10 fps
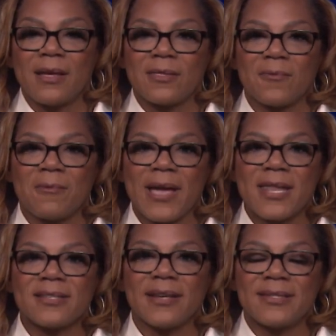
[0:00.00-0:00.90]
The rate
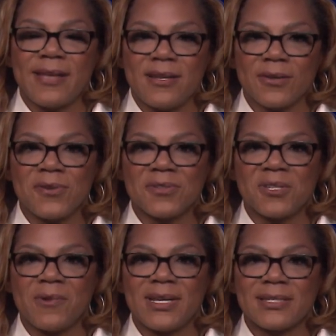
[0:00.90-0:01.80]
is identical to
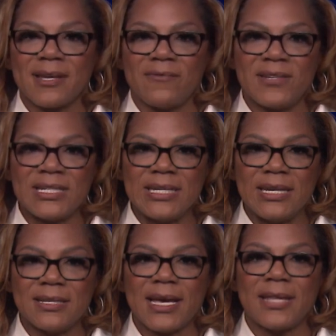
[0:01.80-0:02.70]

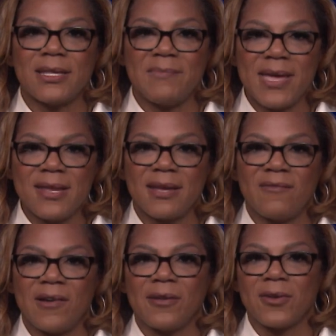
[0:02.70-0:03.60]
2017, and the median
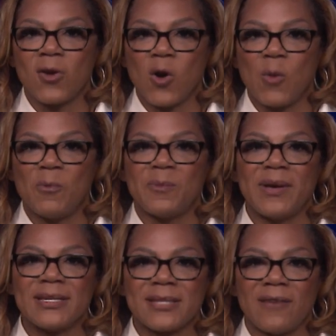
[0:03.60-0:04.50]
valued home will
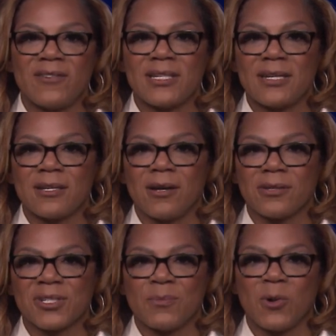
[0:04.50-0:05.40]
pay
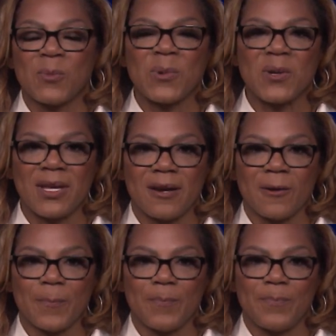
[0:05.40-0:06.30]
$17 more per
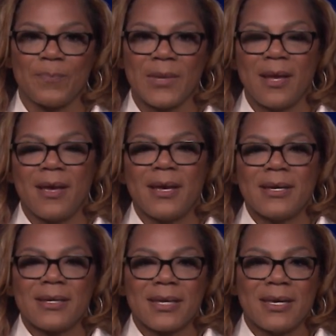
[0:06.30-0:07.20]
year.
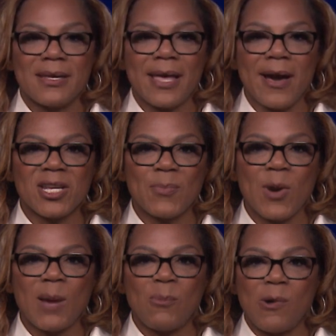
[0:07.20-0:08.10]
King County
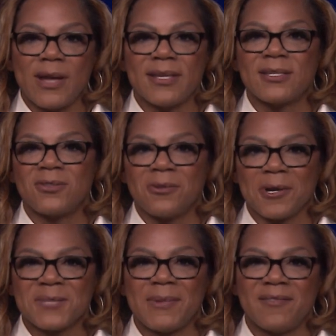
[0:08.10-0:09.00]
Prop 1 is
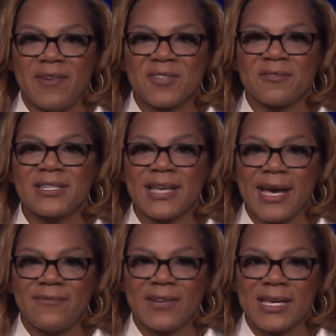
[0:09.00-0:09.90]
endorsed by veterans
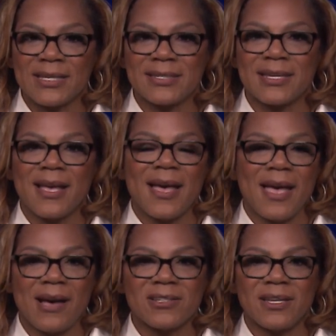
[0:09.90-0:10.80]
advocates,
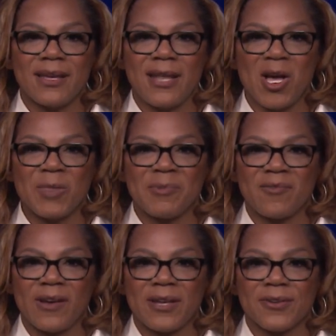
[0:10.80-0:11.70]
housing and health
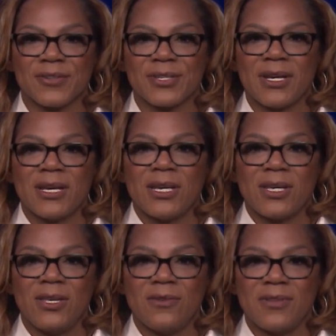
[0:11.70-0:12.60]
providers,
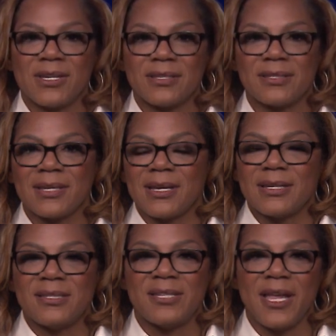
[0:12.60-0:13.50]
unions,
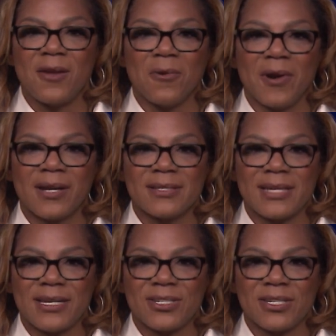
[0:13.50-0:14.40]
senior
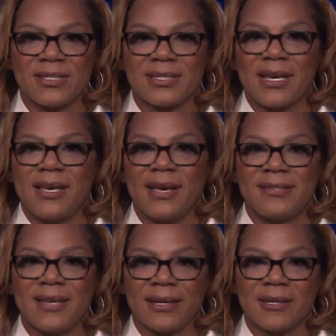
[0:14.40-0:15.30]
organizations,
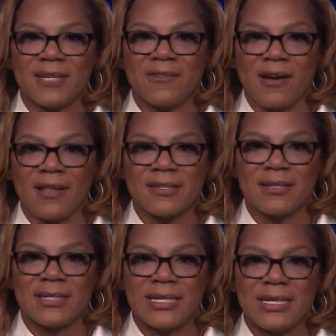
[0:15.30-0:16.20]
Executive
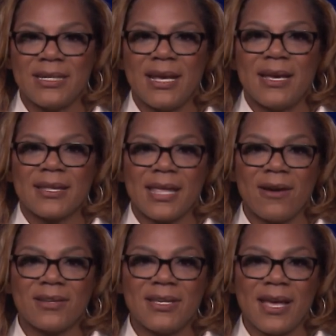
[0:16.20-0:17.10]
Constantine,
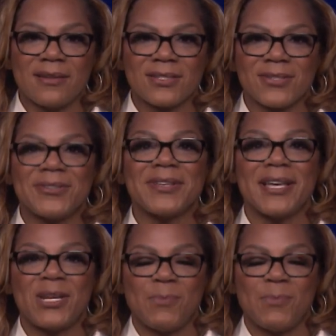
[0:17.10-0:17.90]
County Council, and